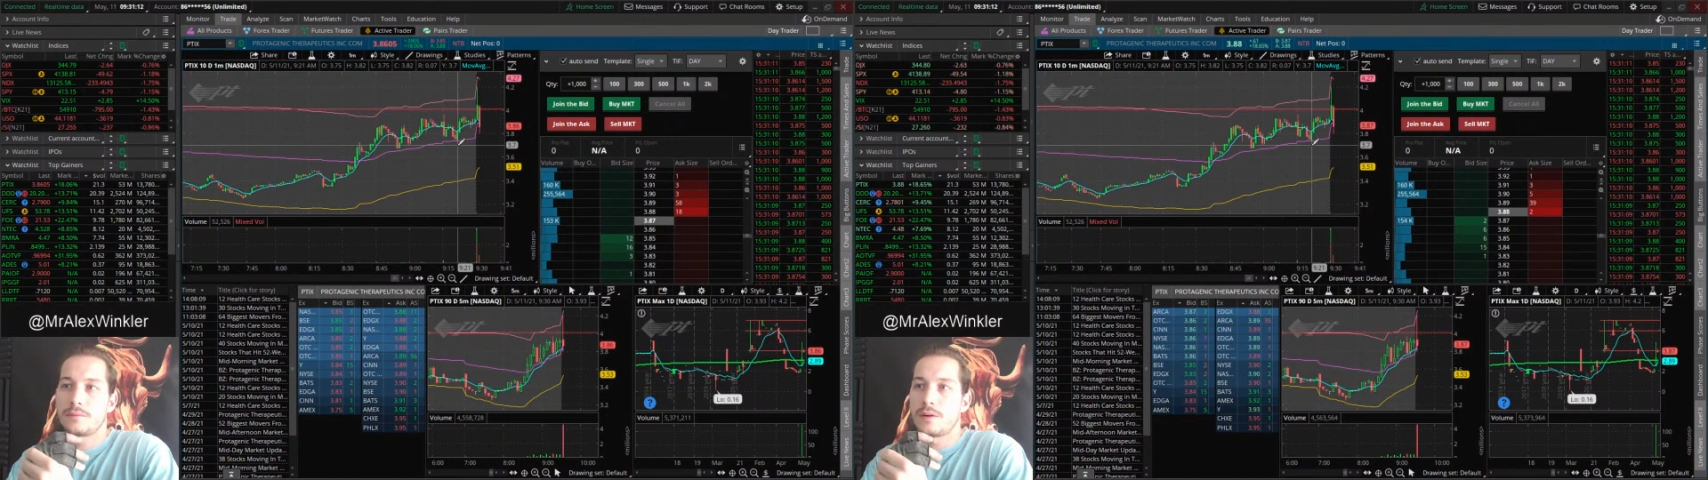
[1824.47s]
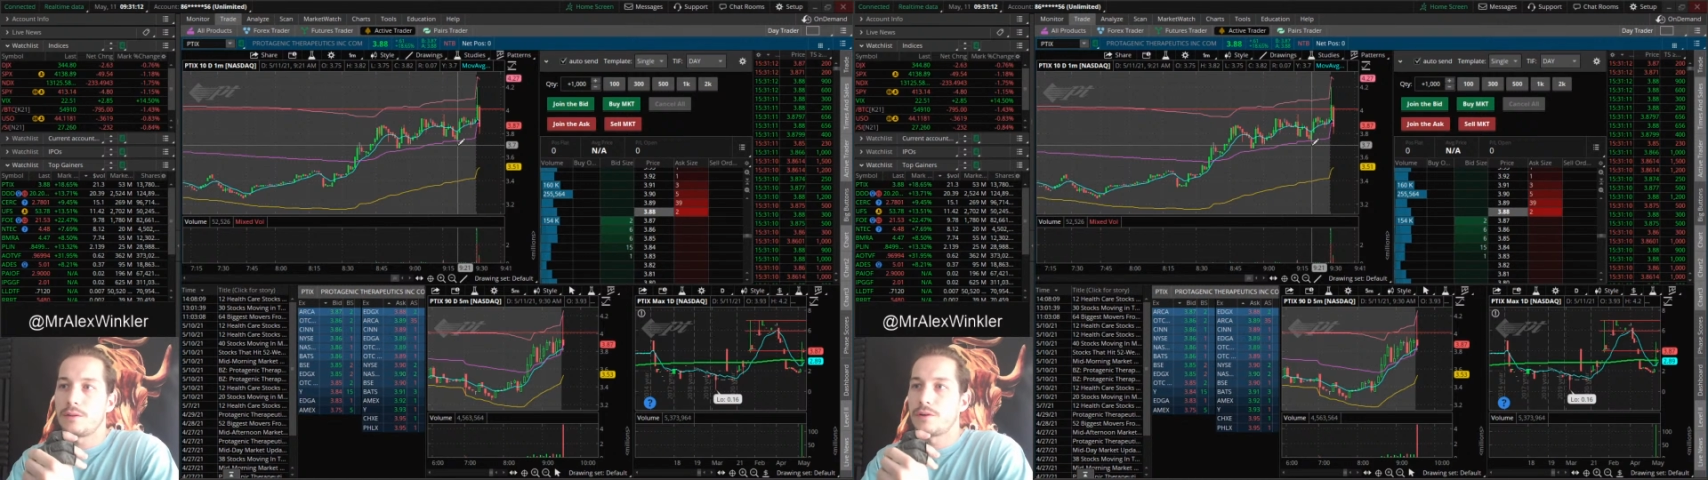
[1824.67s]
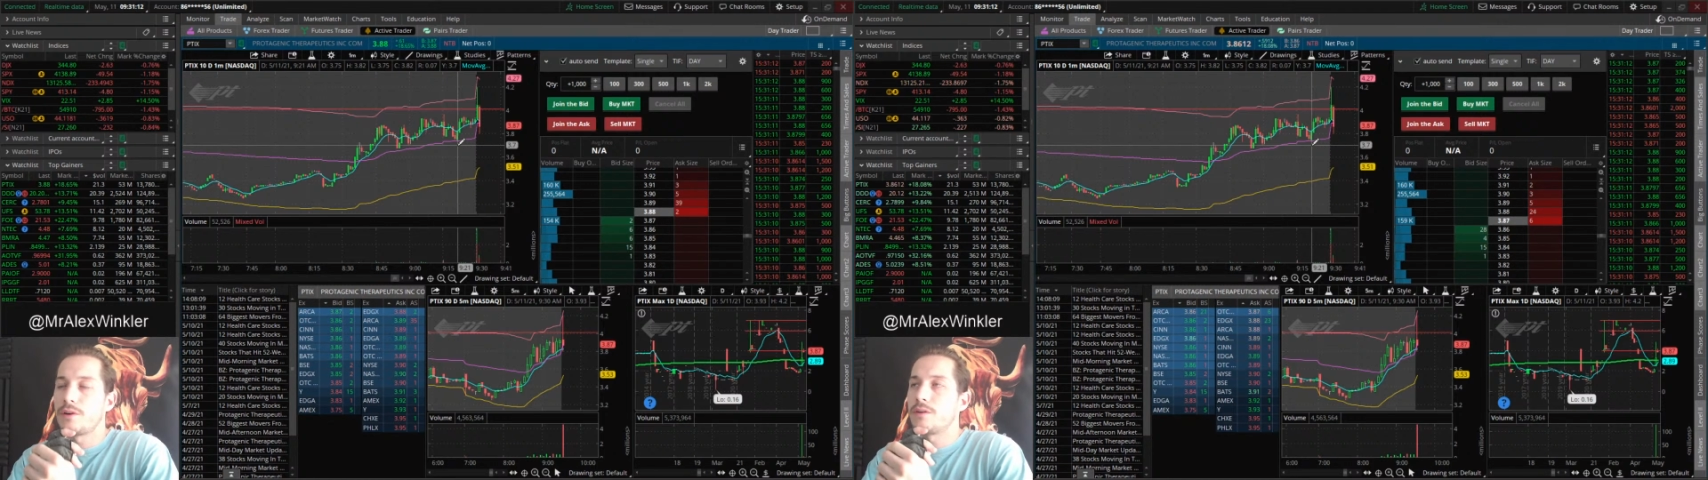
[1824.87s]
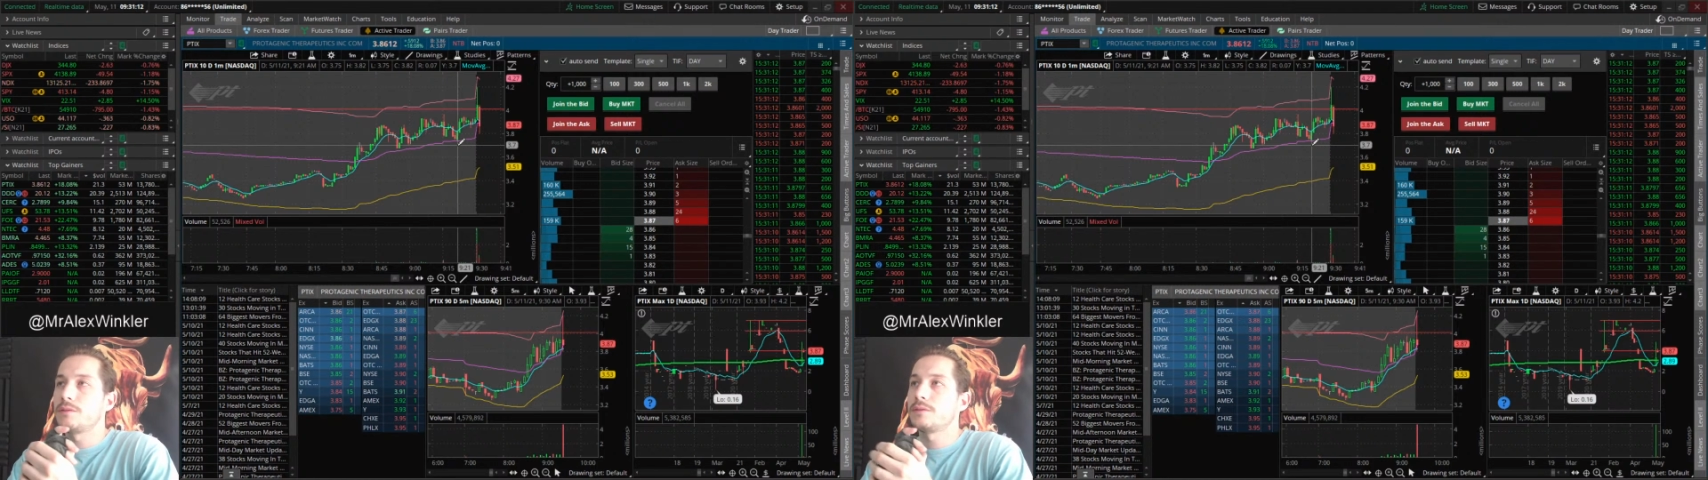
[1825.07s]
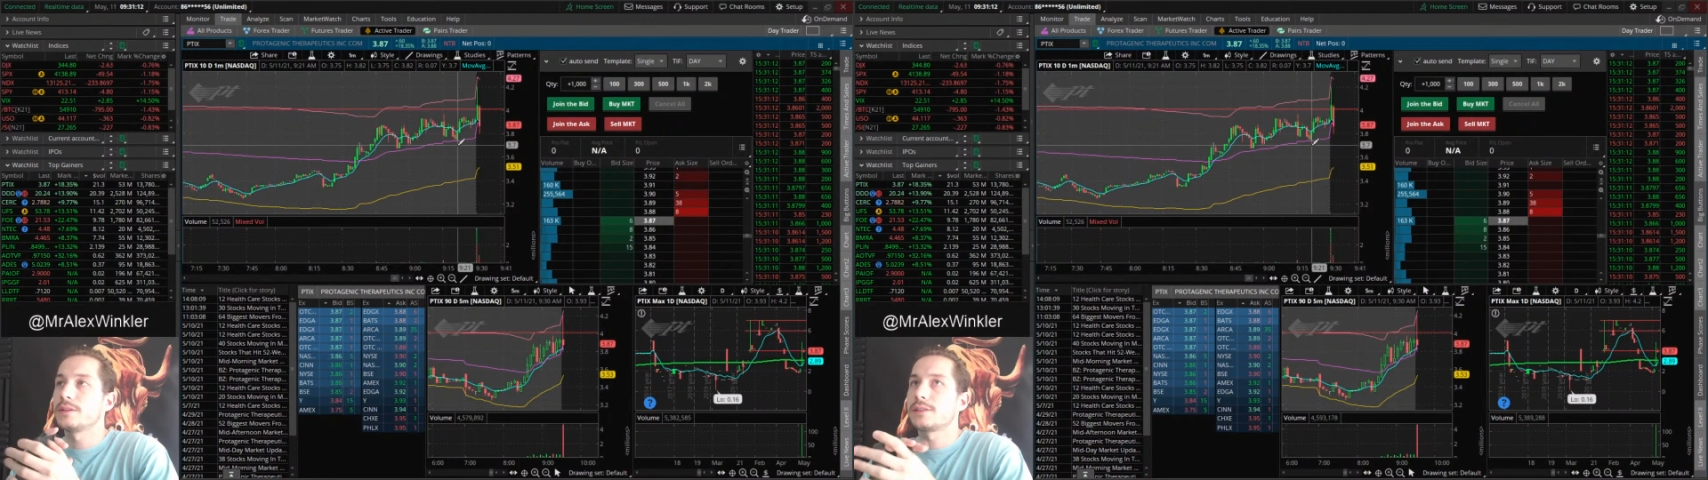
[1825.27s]
Although,
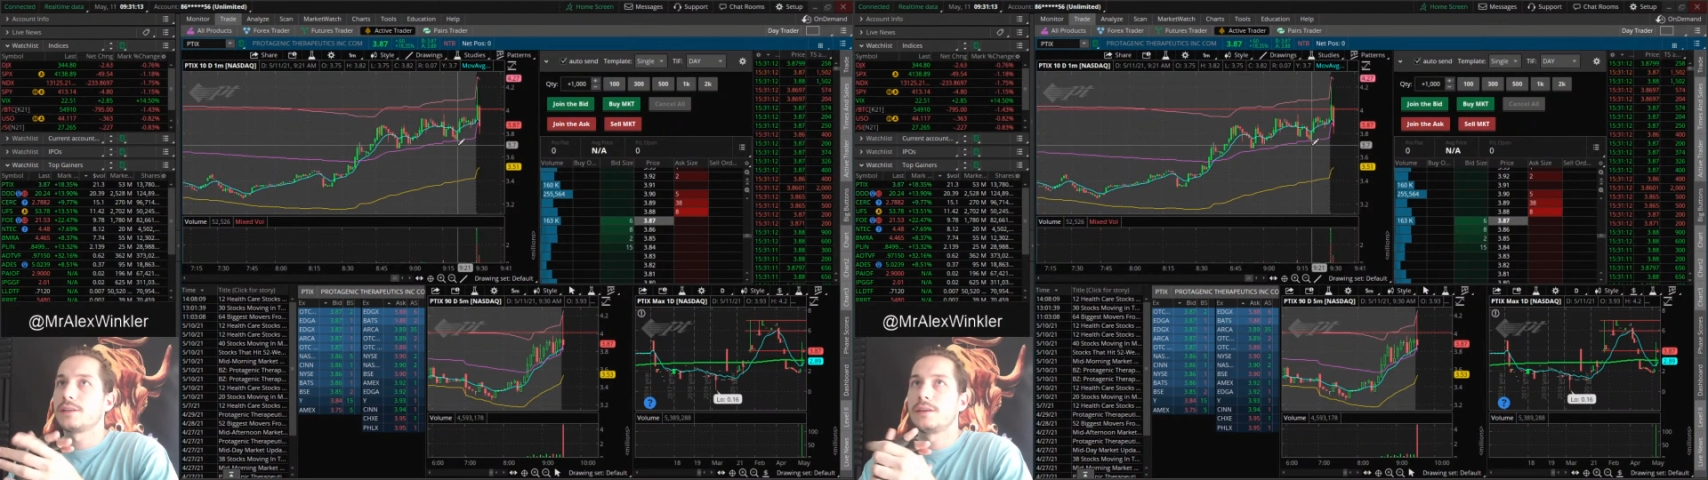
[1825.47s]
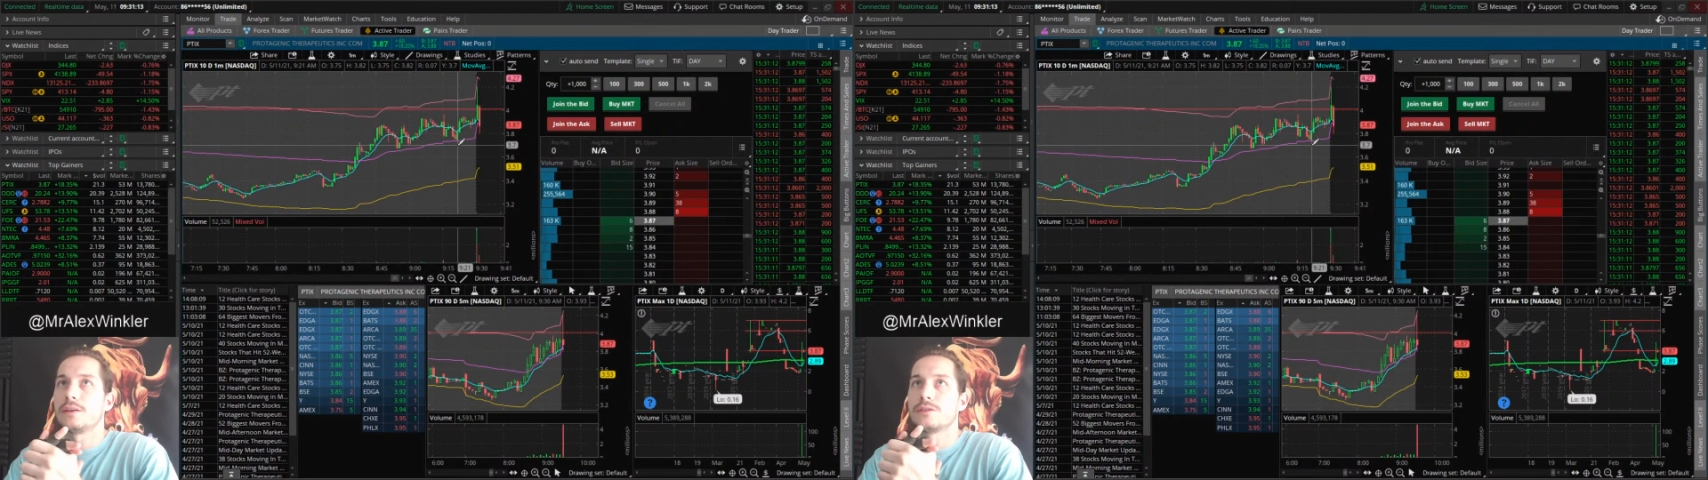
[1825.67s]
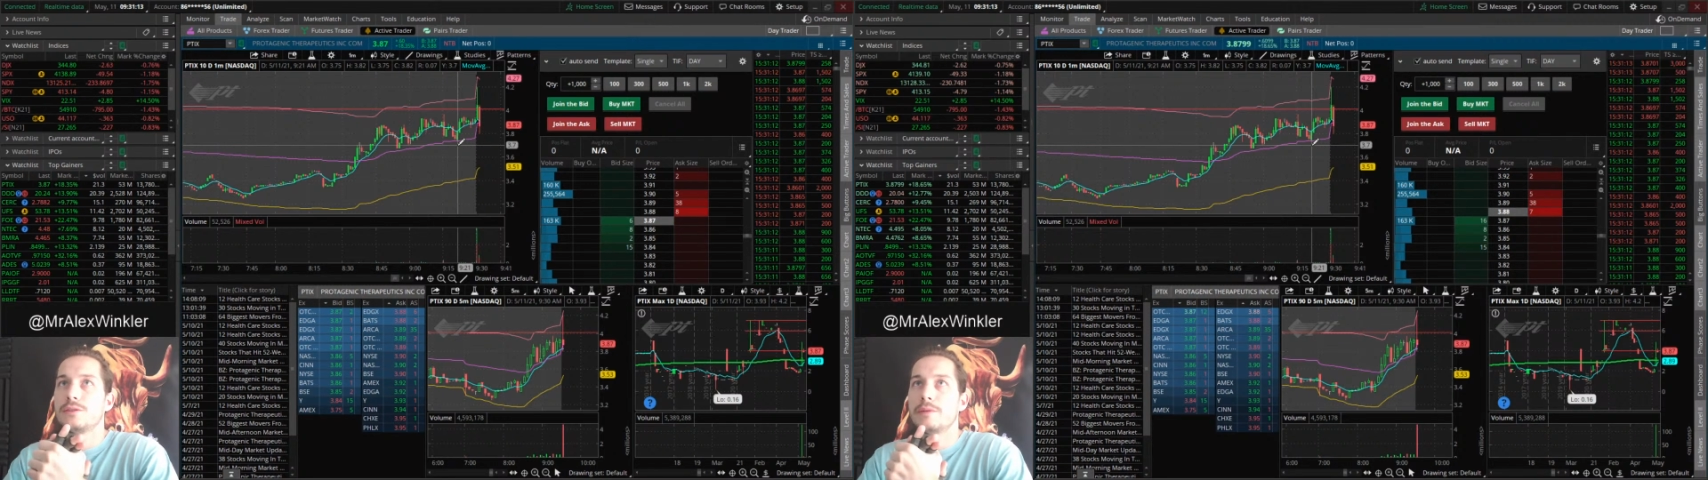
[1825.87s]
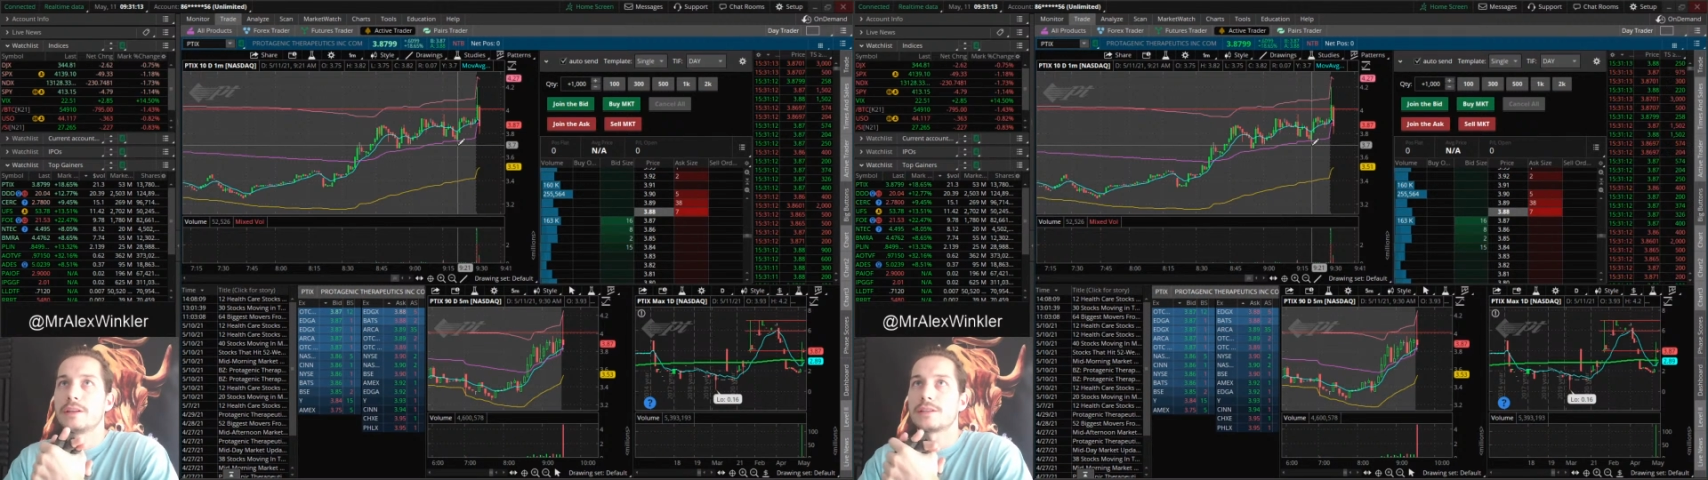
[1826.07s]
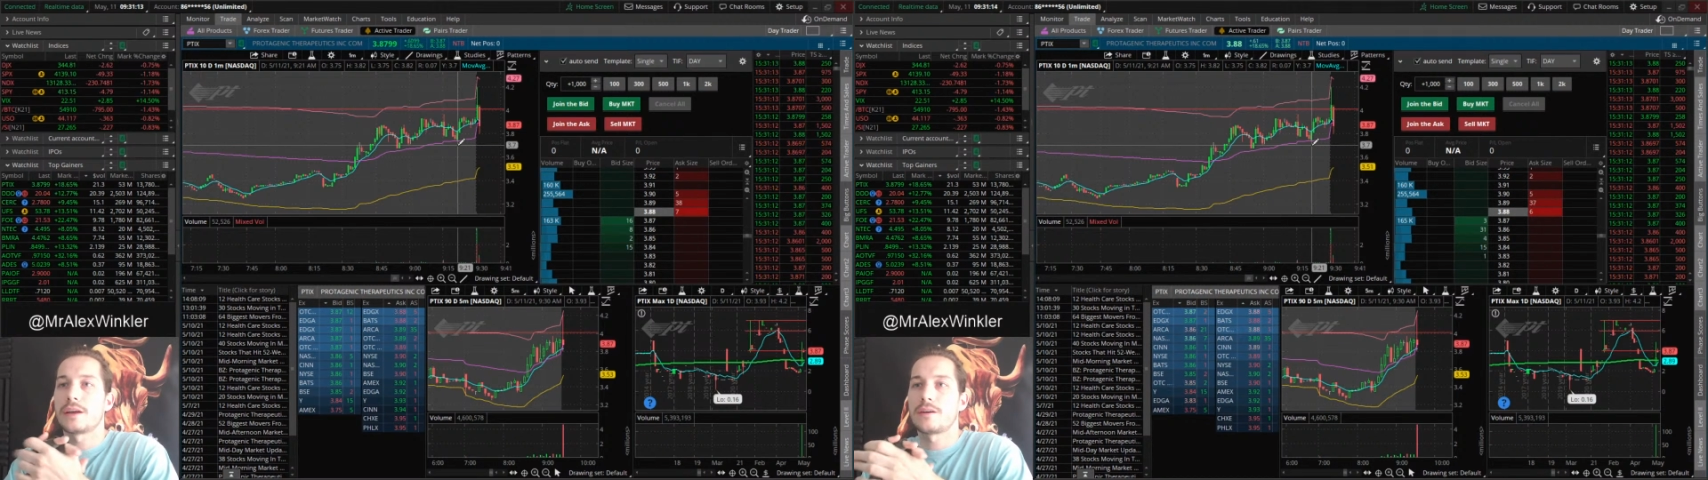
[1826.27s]
let's see here, 2
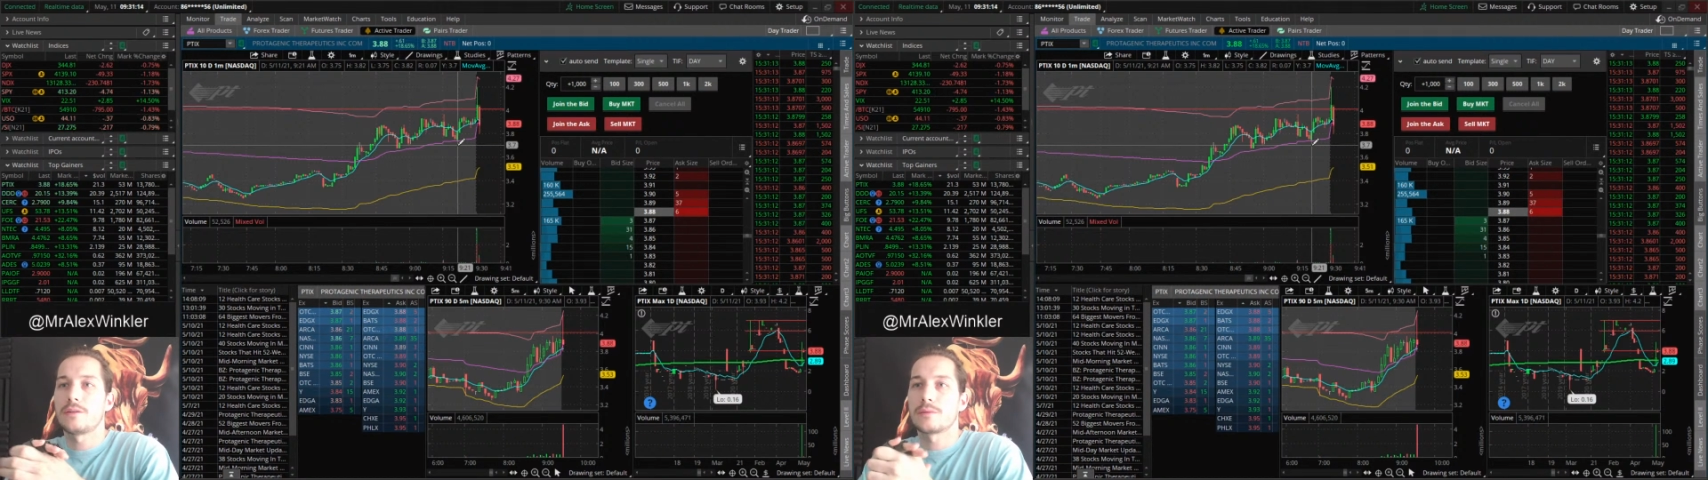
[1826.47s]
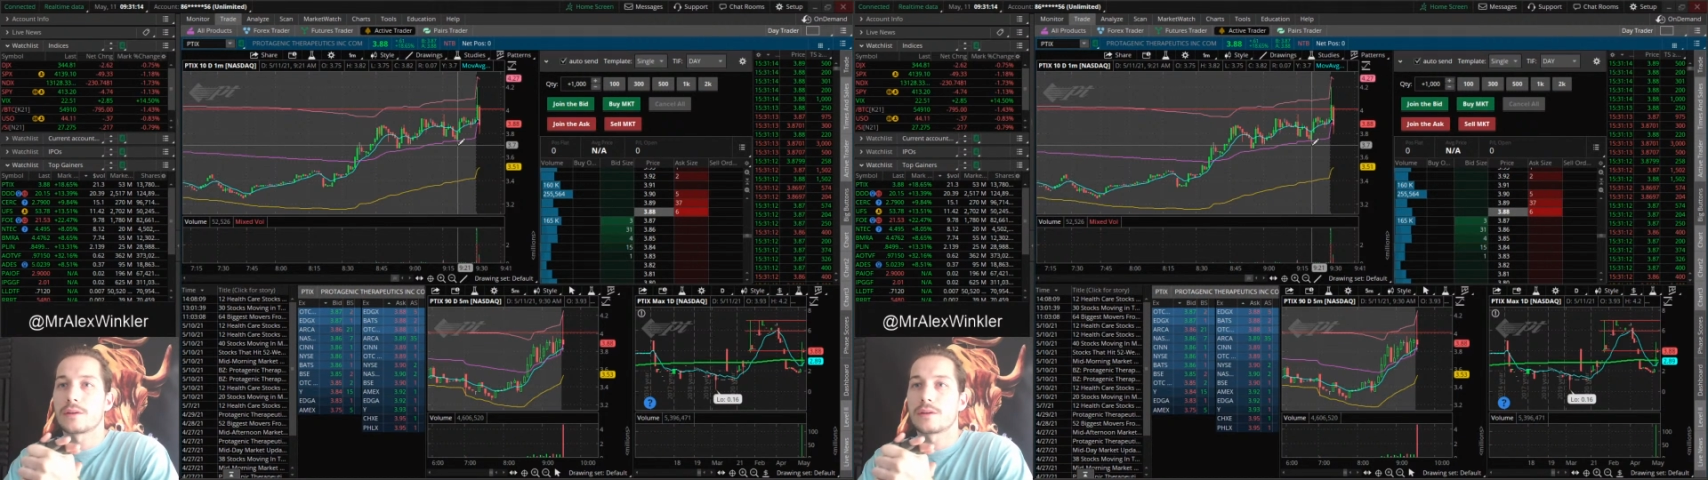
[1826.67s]
minutes now.